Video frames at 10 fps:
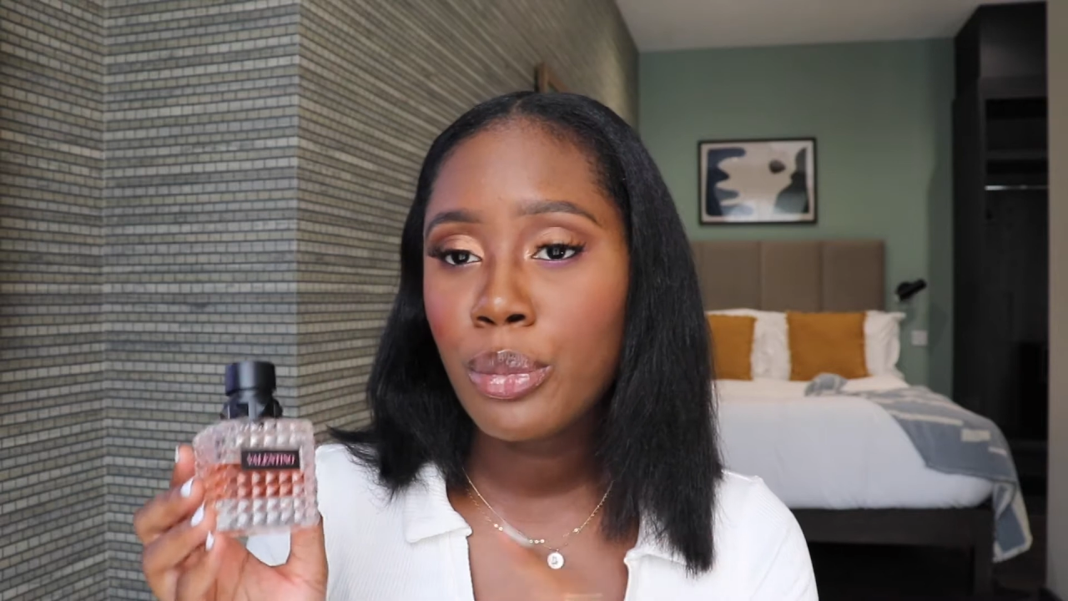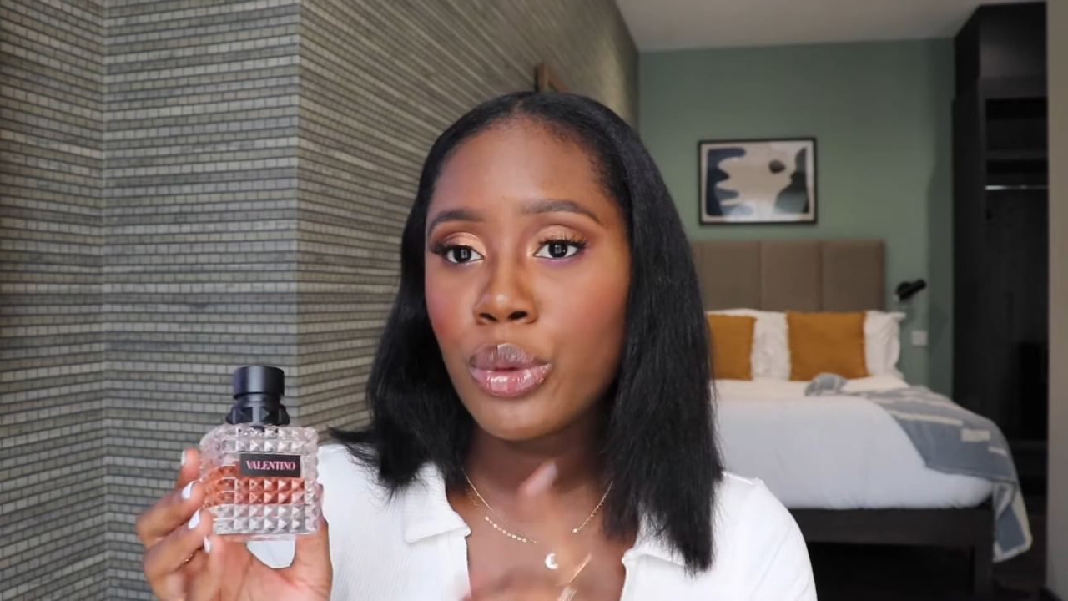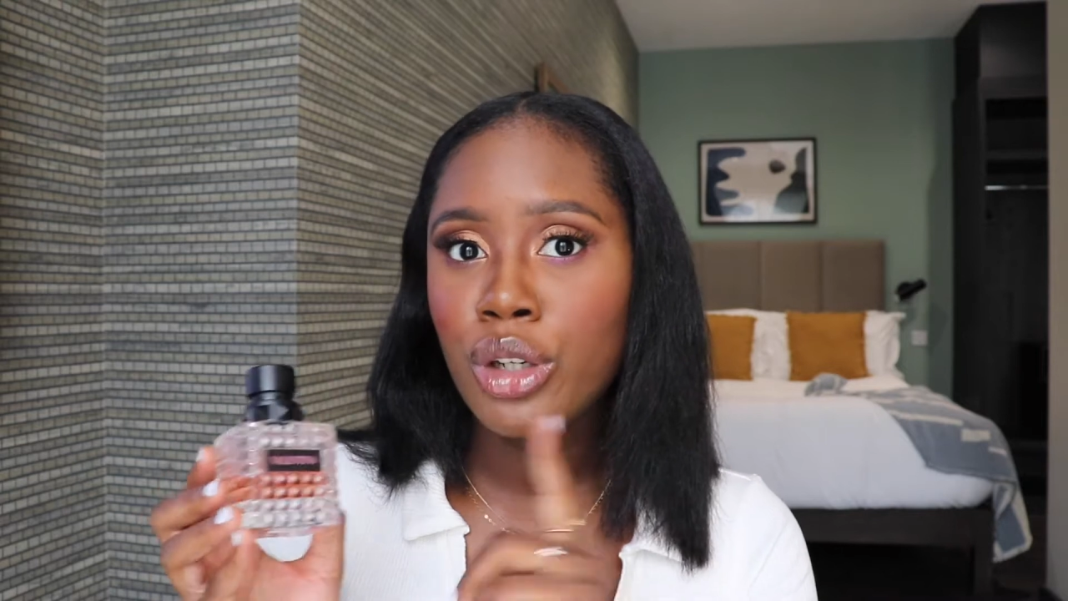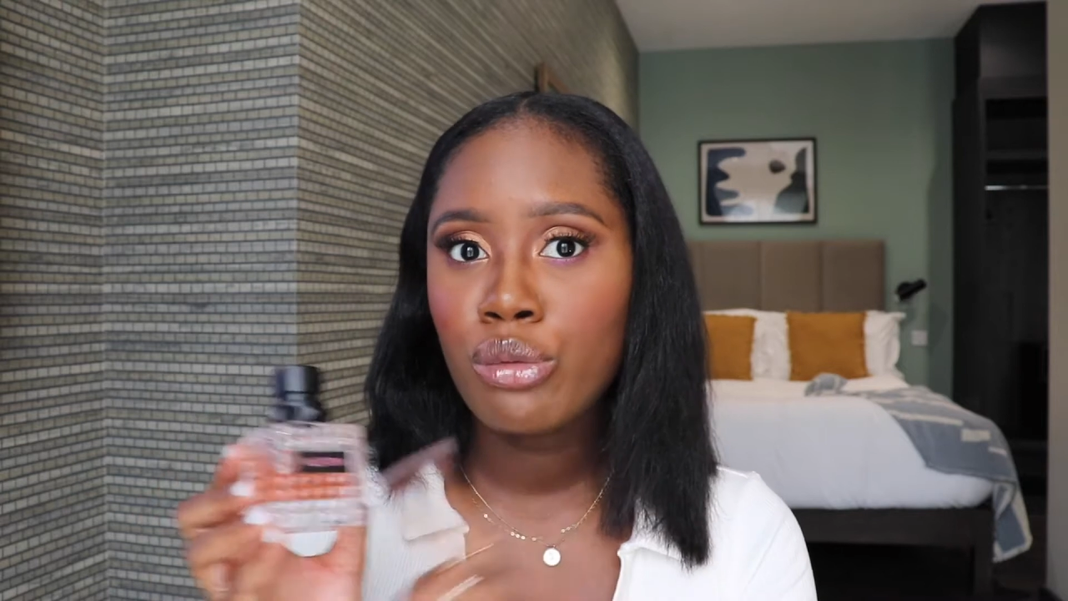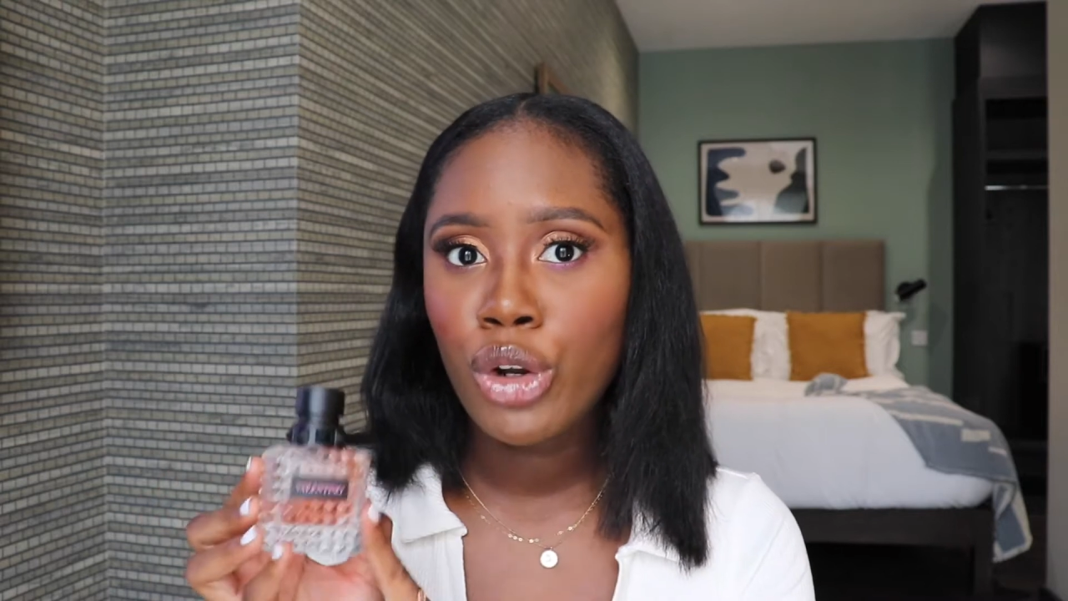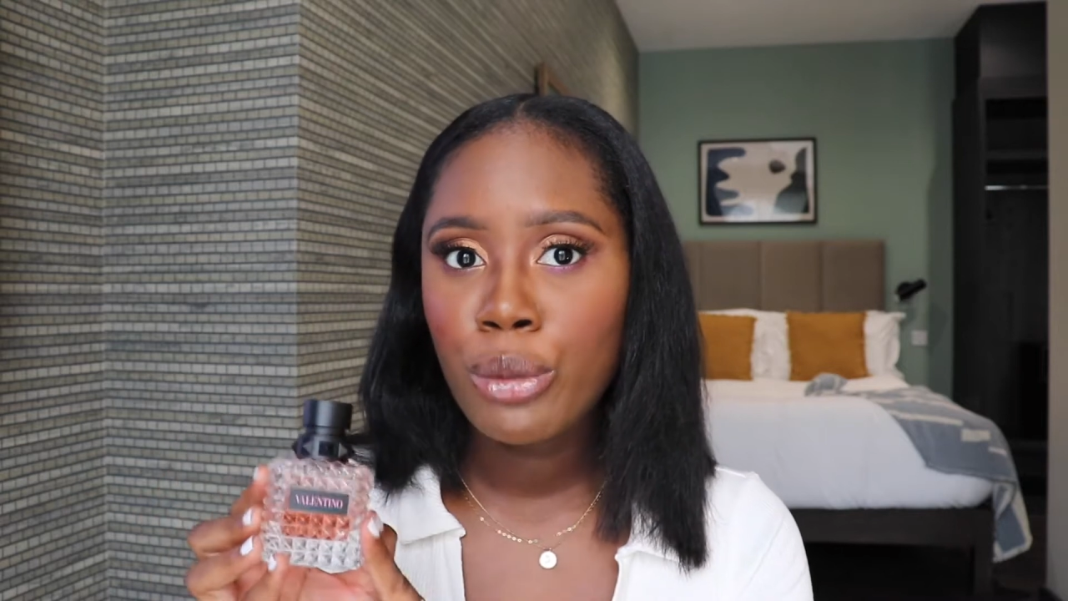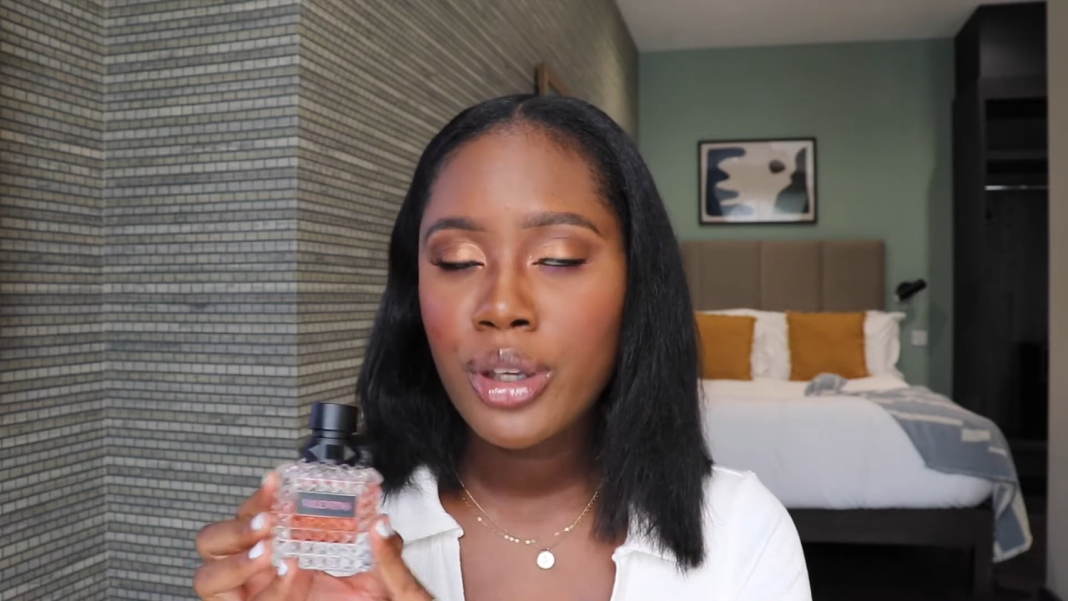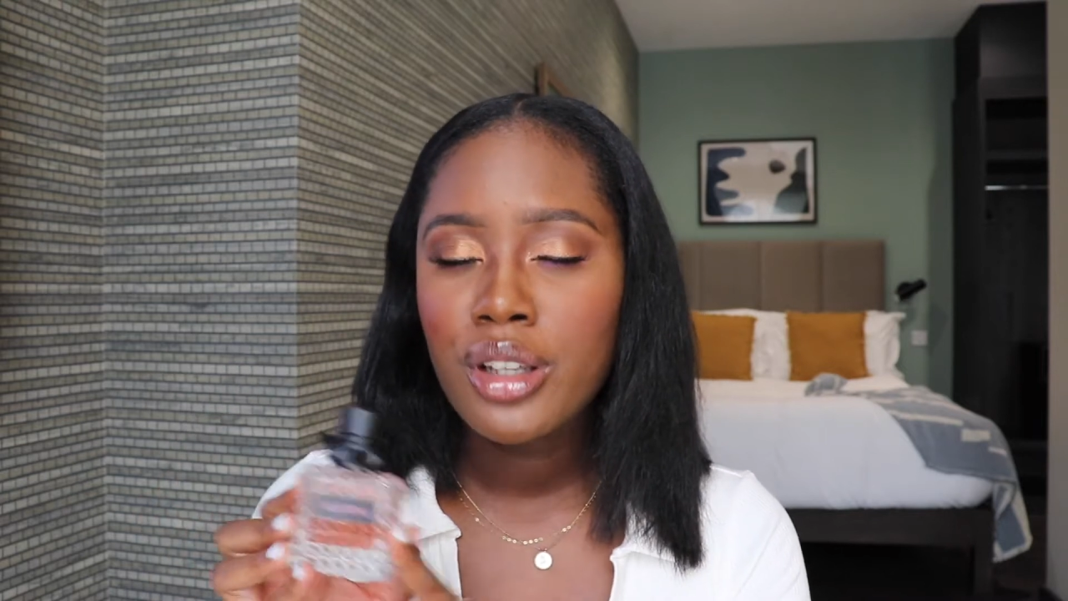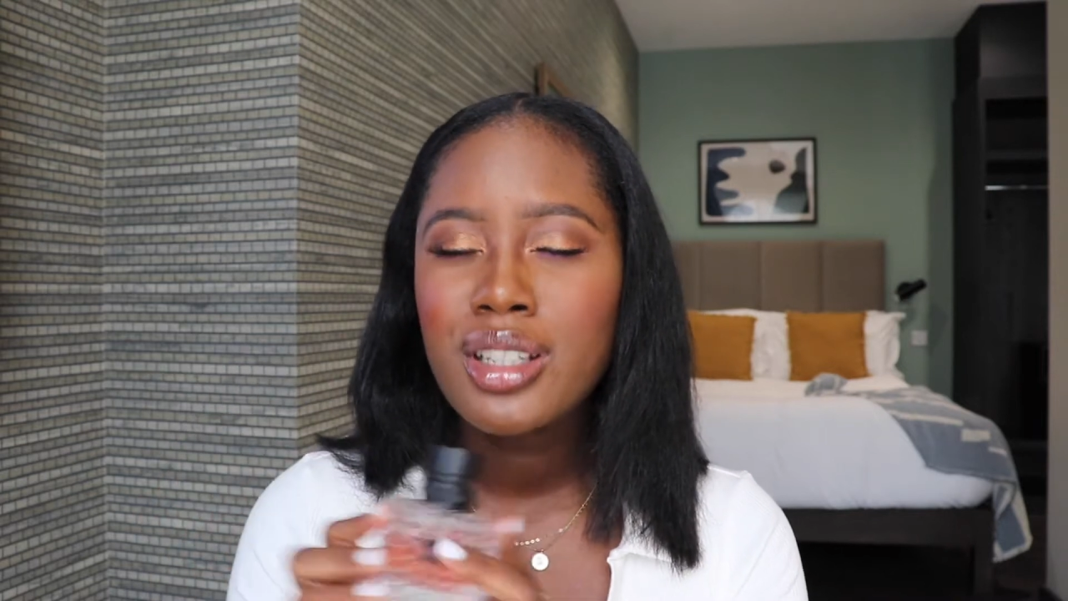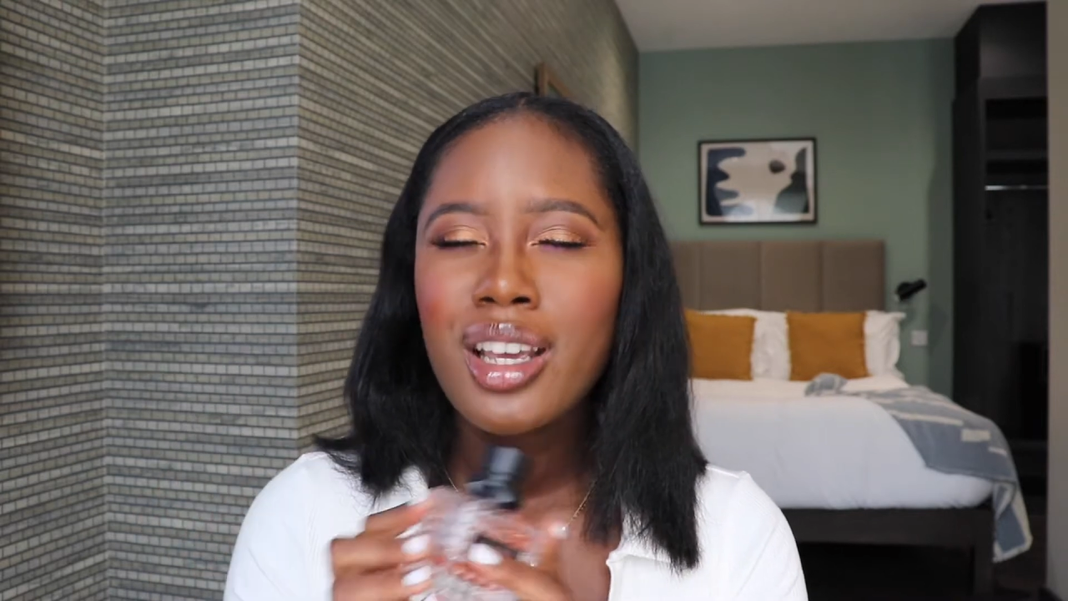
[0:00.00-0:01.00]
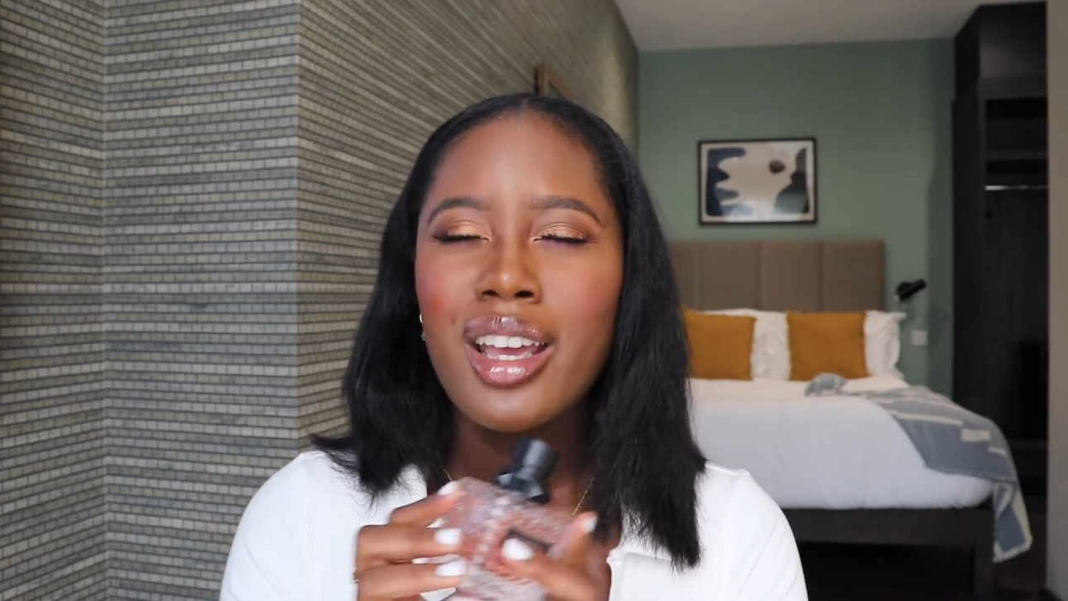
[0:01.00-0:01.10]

Born in Romas.